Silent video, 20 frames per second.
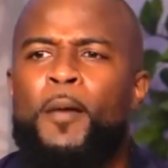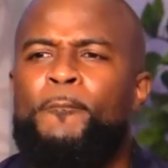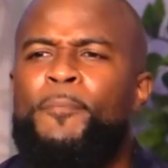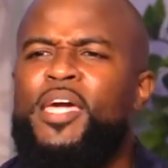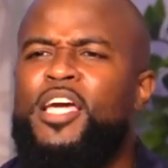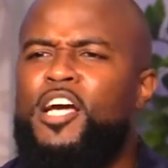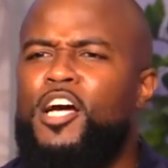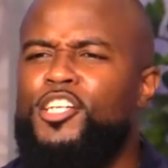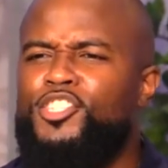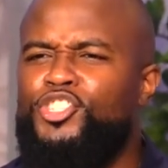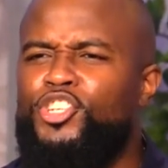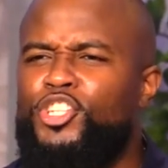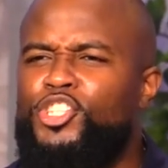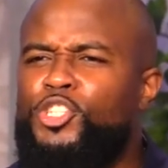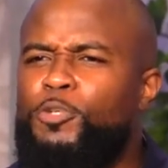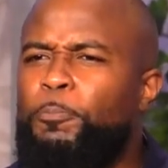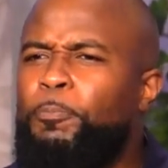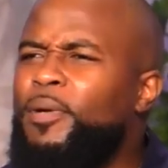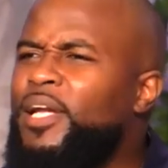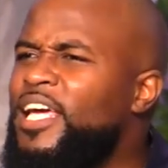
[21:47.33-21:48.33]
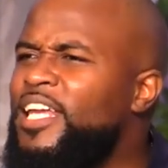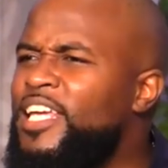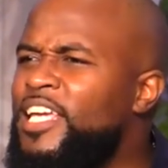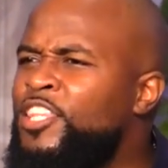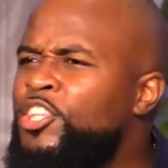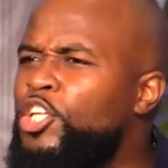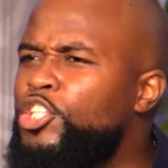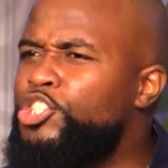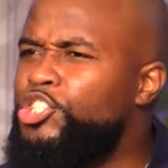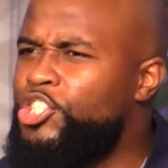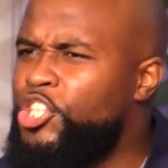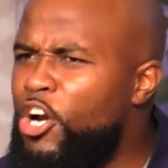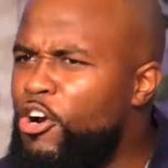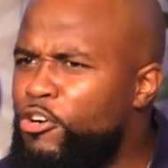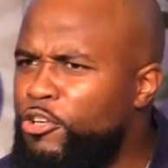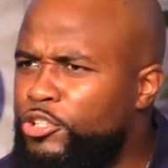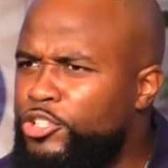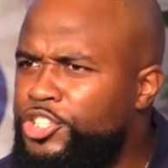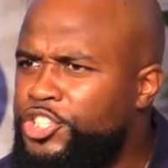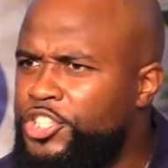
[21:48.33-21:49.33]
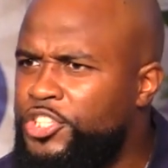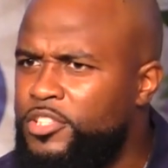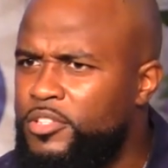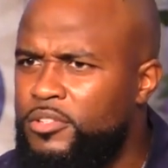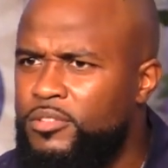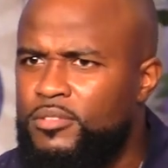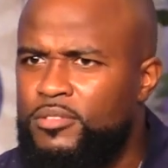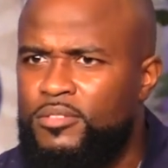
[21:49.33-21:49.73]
because you're splitting the church